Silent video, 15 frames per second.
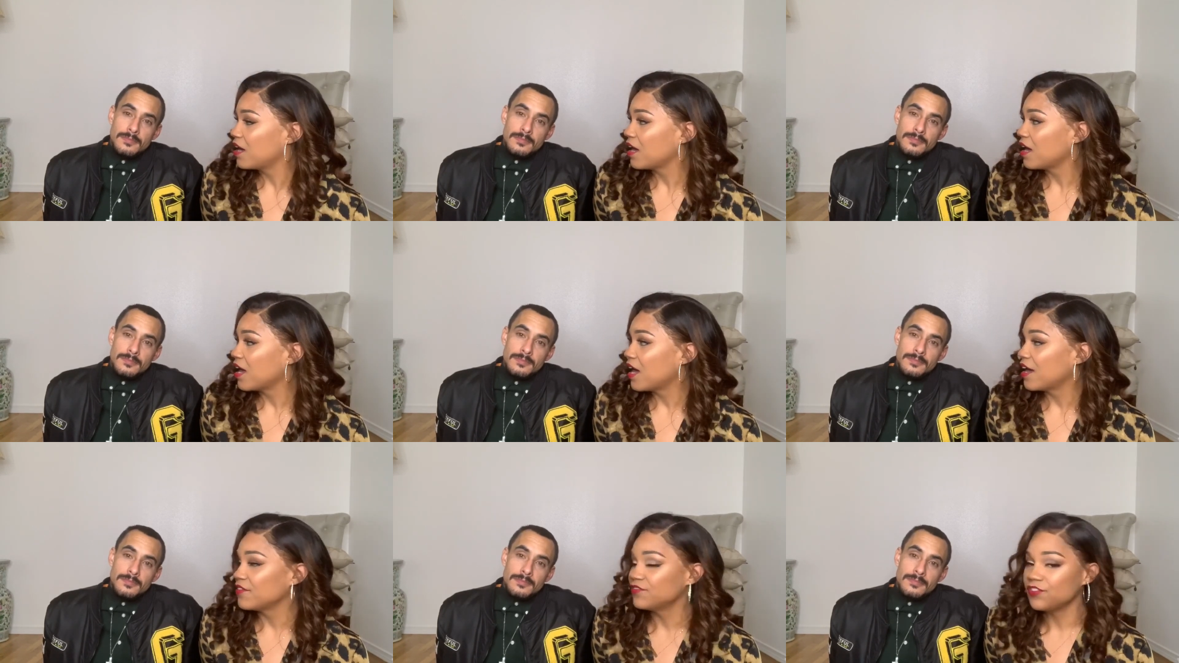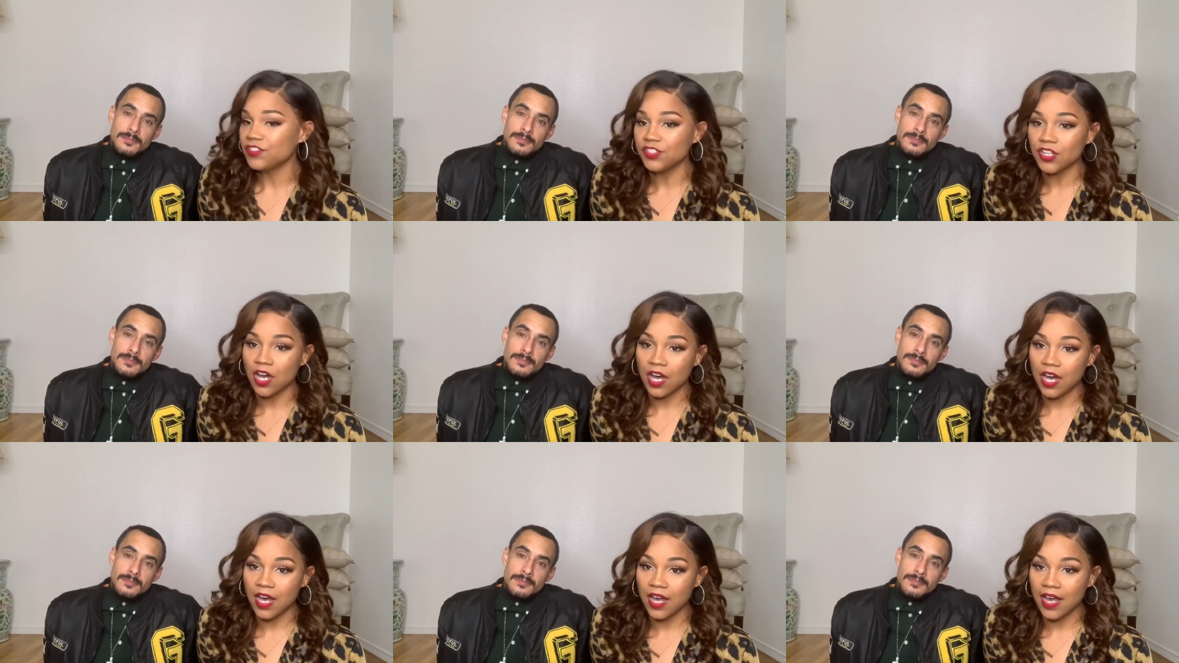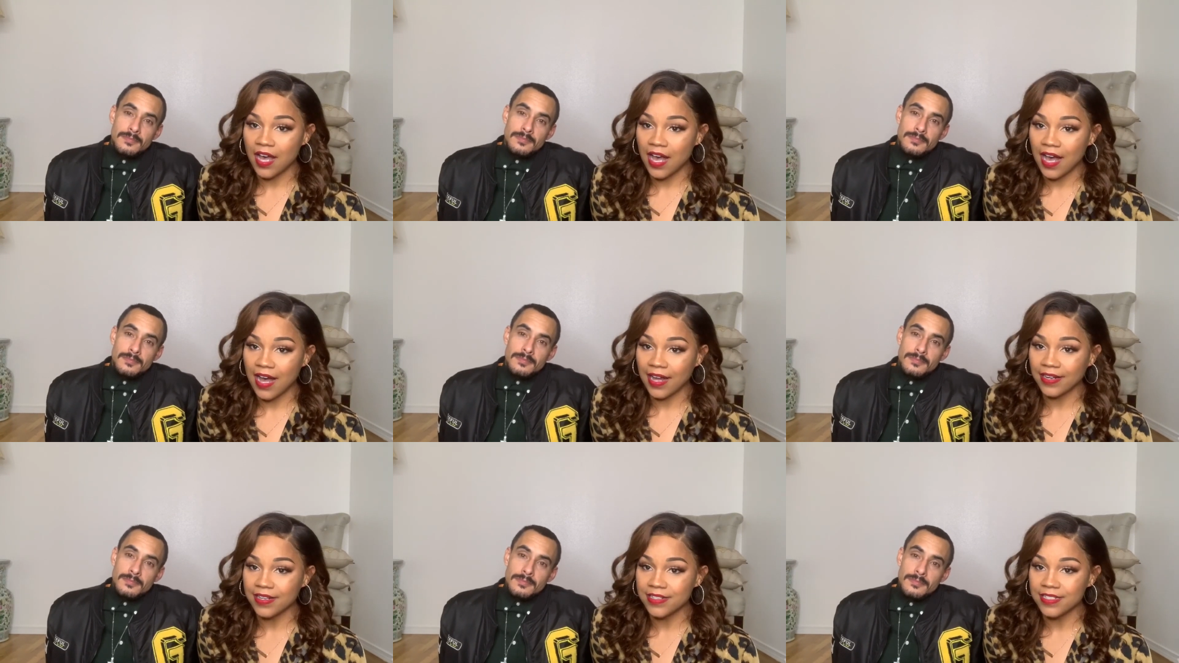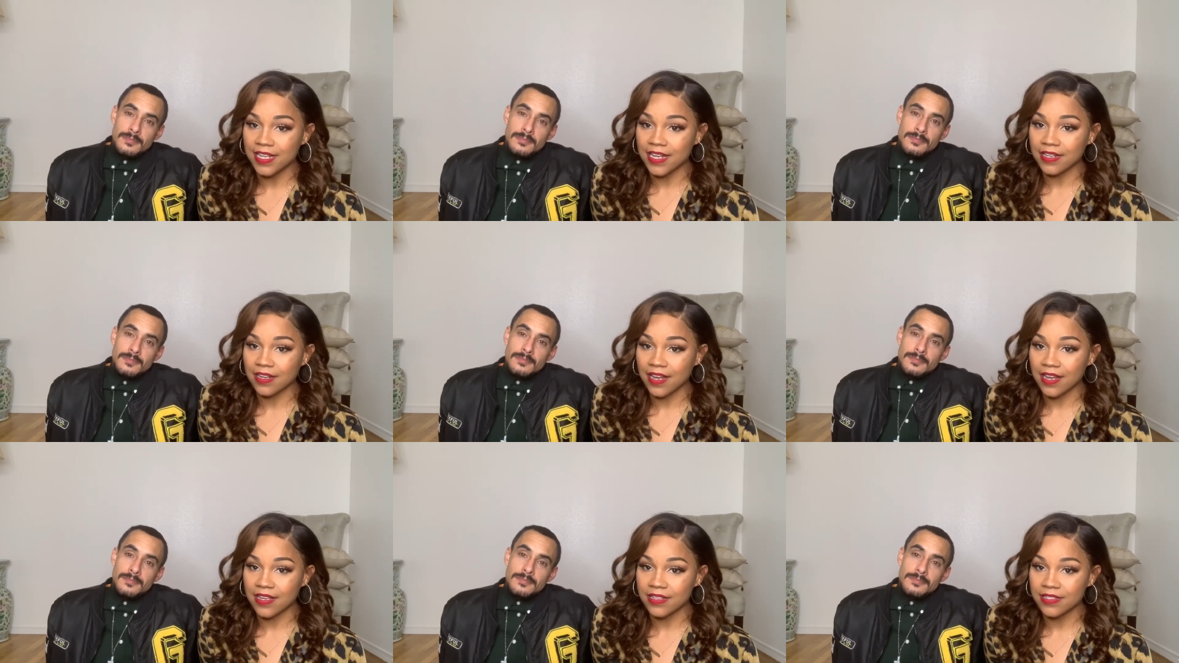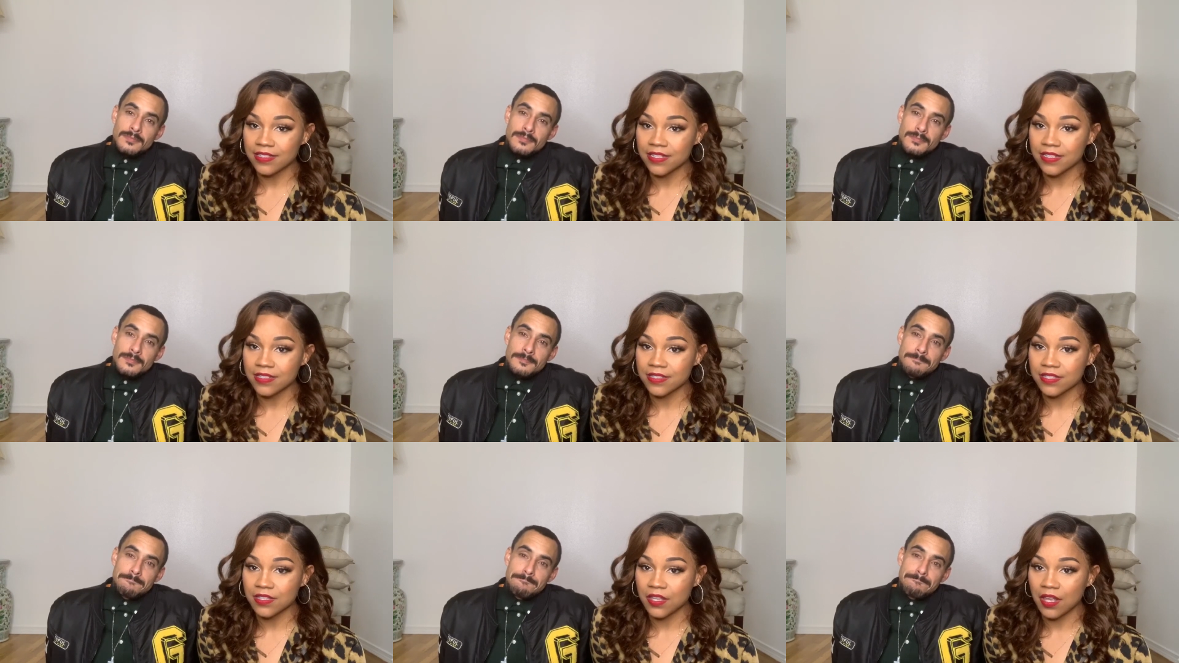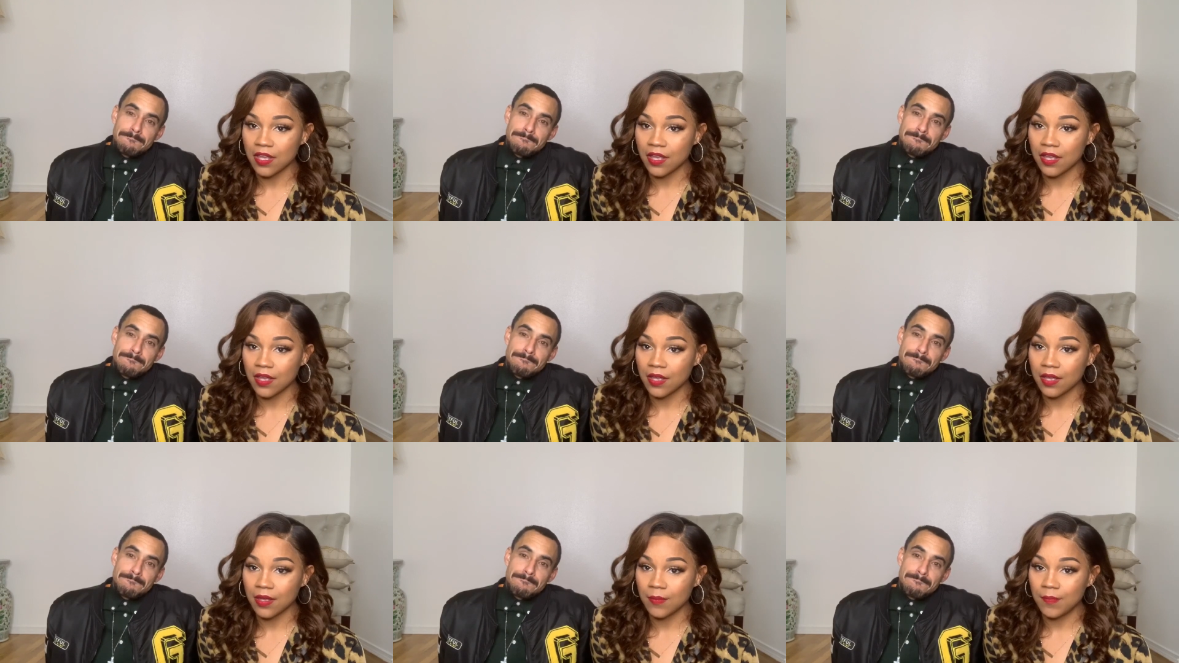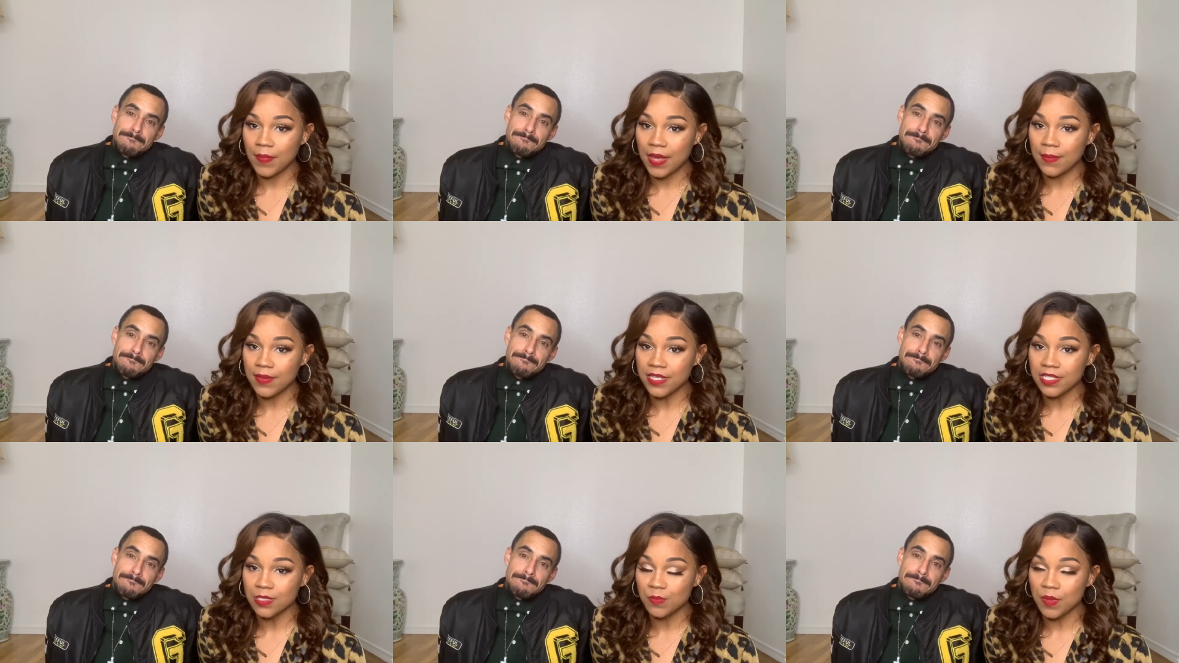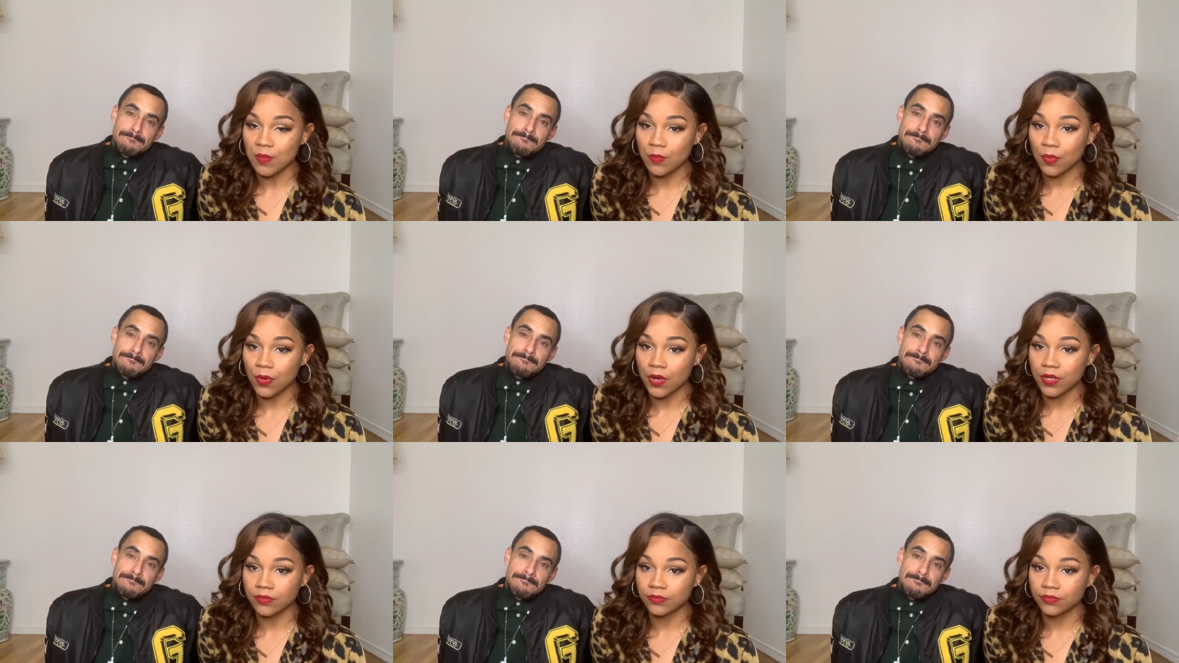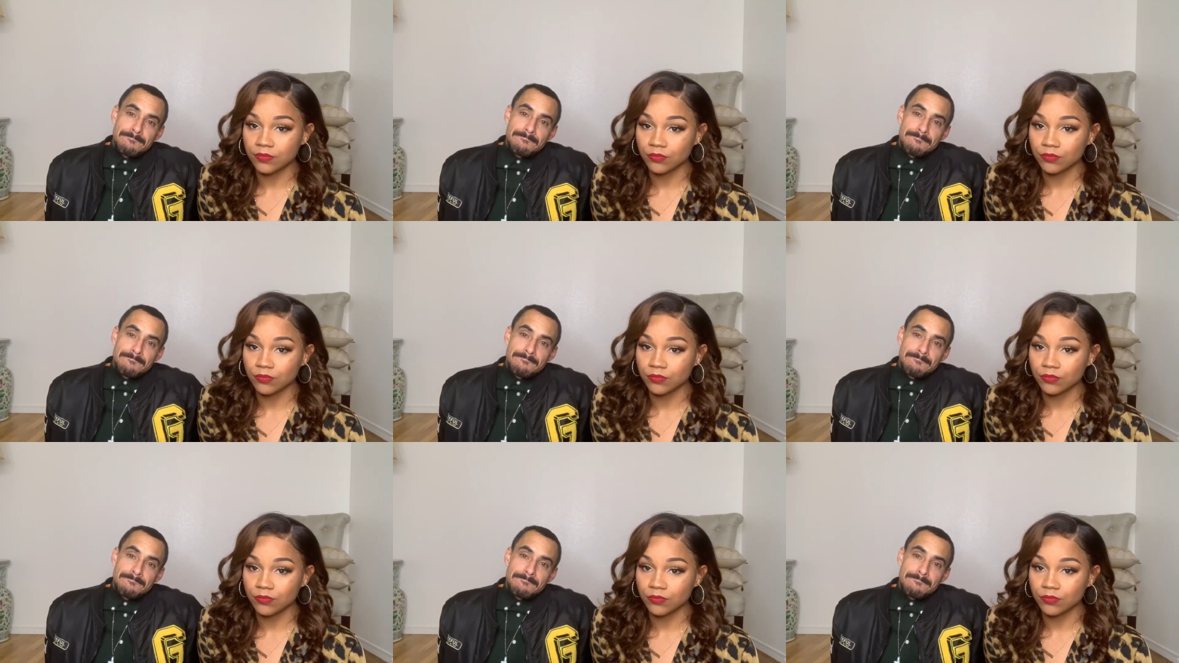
Speaker 1: have not had a date night since the baby's been born.